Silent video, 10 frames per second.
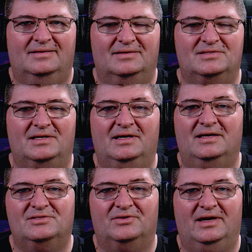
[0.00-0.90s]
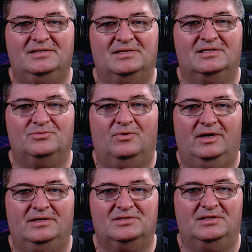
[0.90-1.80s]
The Sennheiser
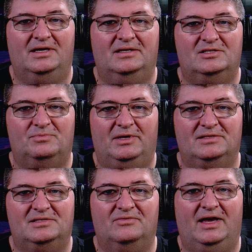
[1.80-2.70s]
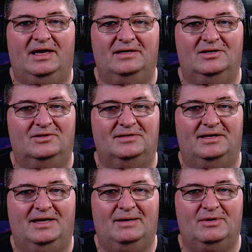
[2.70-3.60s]
XS1 is an inexpensive handheld
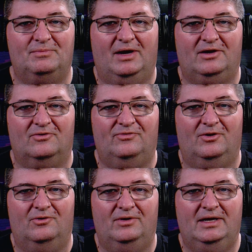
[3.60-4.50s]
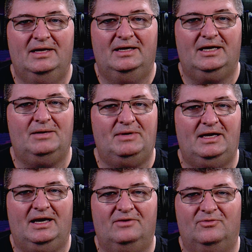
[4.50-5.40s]
dynamic microphone. It can be
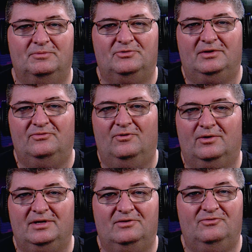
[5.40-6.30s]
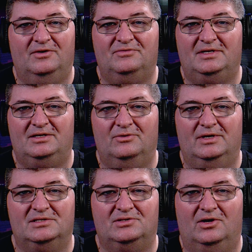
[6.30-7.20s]
had for between 40 and 50
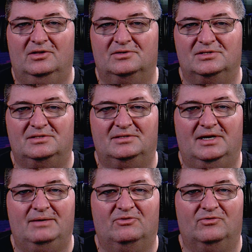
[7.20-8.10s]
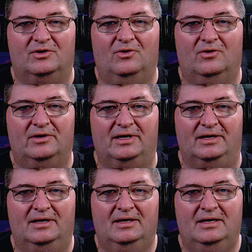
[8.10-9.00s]
US dollars at the time of
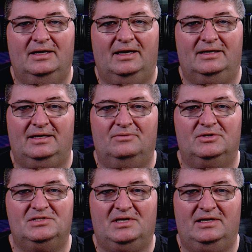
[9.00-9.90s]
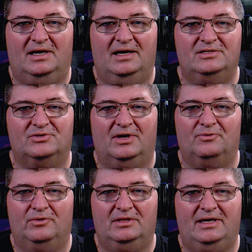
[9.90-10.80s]
recording. And again, with Sennheiser, I
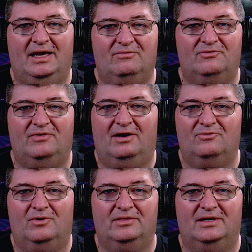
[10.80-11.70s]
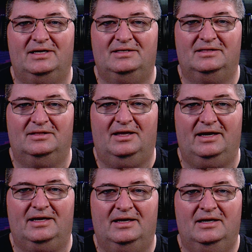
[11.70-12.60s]
really haven't found one that I didn't
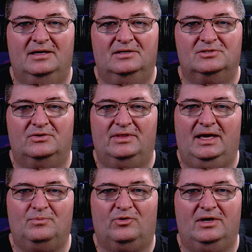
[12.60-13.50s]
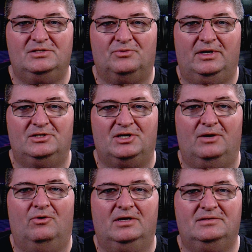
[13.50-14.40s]
like. So in that price range,
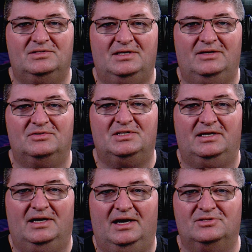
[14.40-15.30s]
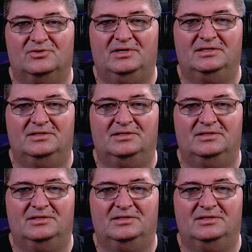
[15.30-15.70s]
I wanted to see if Sennheiser can